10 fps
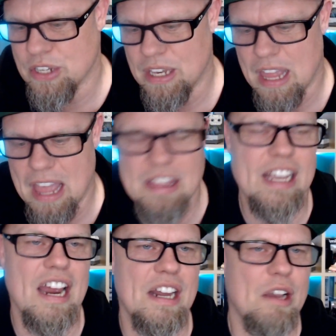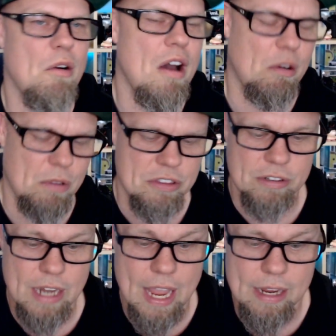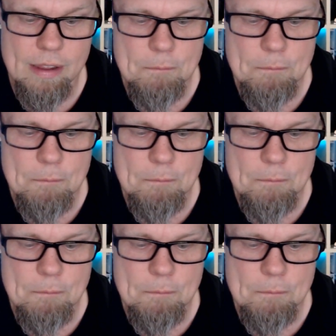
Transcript: and they kind of go on with their day.